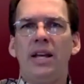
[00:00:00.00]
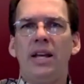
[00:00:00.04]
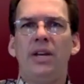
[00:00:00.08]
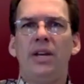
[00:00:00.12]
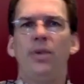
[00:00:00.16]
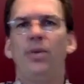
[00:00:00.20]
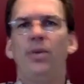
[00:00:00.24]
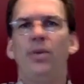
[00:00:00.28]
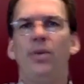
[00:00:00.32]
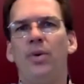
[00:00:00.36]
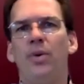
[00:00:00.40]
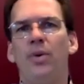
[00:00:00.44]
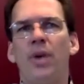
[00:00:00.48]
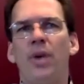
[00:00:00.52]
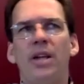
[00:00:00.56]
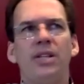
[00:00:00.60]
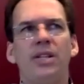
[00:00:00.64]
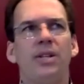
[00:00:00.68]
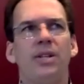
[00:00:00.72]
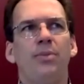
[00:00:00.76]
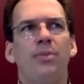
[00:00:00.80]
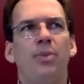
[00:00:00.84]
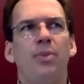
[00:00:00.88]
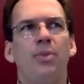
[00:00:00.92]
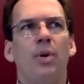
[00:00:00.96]
you
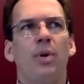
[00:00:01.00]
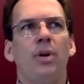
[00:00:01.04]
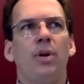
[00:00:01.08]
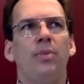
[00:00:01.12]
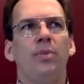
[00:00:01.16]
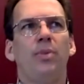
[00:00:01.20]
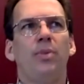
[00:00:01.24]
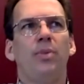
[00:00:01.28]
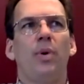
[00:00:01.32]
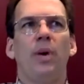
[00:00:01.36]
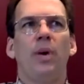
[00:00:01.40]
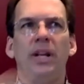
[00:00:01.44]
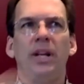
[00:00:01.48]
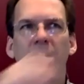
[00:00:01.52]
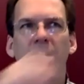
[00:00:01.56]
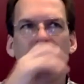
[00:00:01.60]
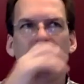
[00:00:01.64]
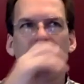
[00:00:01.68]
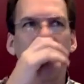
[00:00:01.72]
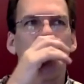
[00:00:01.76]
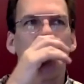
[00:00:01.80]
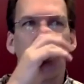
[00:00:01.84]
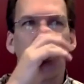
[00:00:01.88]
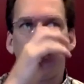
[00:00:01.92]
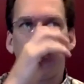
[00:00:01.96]
raise an important point,
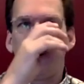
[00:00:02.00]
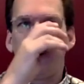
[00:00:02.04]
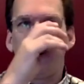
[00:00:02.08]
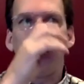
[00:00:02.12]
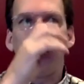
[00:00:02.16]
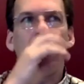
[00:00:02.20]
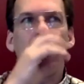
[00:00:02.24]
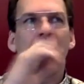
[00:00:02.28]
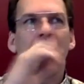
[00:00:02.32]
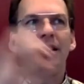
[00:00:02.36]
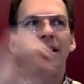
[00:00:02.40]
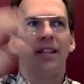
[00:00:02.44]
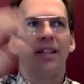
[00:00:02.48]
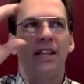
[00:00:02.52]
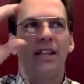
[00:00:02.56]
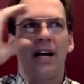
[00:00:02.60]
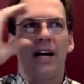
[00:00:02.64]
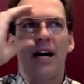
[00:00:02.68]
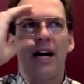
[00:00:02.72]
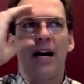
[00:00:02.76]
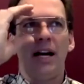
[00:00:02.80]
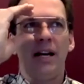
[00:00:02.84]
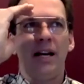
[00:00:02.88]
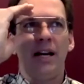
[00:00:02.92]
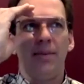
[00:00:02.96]
and
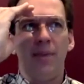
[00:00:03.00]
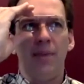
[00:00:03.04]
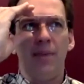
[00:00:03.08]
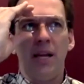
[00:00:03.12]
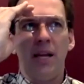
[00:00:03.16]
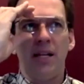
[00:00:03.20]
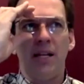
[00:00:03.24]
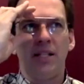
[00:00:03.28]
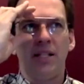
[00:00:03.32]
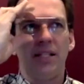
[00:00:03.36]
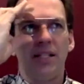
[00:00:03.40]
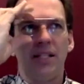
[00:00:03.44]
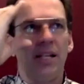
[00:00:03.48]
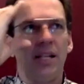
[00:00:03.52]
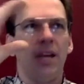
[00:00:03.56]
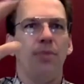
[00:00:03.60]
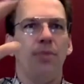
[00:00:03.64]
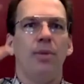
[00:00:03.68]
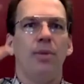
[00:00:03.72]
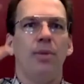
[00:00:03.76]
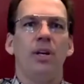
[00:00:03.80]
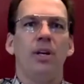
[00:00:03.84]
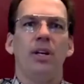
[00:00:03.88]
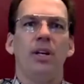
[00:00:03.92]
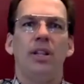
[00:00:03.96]
I made a
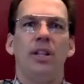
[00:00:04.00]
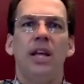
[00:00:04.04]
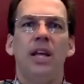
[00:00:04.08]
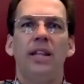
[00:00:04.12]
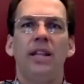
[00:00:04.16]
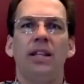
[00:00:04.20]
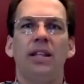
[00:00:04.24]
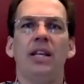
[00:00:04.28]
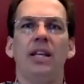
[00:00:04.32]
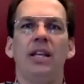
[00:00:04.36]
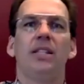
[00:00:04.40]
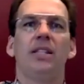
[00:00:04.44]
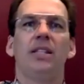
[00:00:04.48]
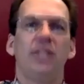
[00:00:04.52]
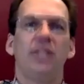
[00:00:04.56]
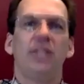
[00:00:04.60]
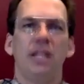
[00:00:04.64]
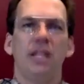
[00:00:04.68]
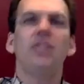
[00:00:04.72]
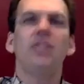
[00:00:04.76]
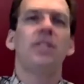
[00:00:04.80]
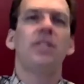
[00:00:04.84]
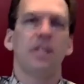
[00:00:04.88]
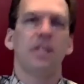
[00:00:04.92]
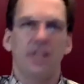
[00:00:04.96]
statement that the
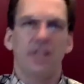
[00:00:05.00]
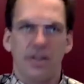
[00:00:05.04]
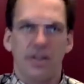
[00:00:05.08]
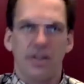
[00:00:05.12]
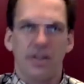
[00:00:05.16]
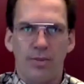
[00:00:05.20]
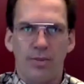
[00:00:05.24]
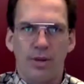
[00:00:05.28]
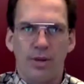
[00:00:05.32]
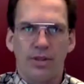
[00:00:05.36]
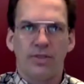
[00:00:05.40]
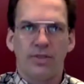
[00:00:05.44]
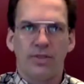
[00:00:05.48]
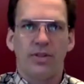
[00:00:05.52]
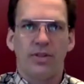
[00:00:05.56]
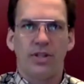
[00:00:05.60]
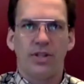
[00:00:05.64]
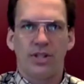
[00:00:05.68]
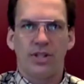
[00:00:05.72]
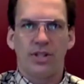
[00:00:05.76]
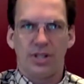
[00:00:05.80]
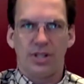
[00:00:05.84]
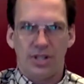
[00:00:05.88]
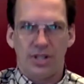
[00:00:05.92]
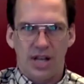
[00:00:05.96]
existence of the
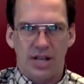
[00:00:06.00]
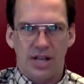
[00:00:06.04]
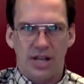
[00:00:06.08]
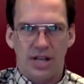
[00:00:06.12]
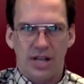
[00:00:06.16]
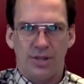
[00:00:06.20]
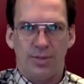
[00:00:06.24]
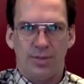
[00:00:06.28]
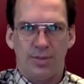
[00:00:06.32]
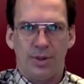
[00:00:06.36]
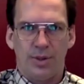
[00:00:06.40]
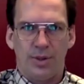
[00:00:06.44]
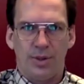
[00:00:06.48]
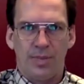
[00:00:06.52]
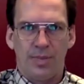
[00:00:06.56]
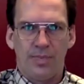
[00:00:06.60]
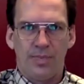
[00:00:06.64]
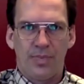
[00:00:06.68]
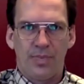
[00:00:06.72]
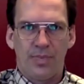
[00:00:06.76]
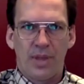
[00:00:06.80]
multiverse is testable.